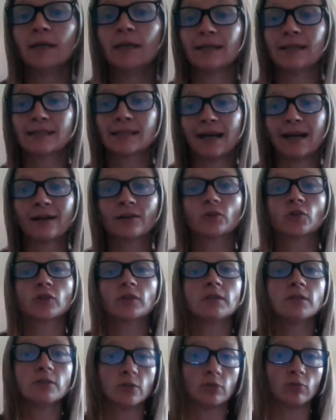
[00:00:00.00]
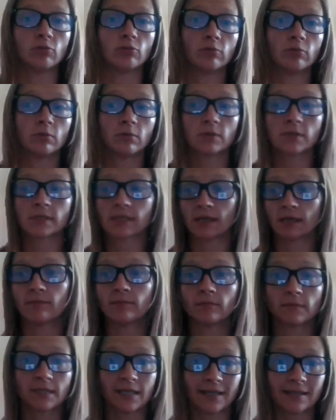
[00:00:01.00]
is to actually do
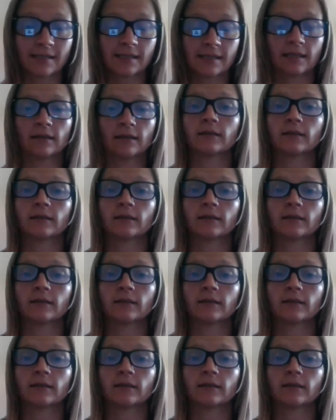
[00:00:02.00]
some testing,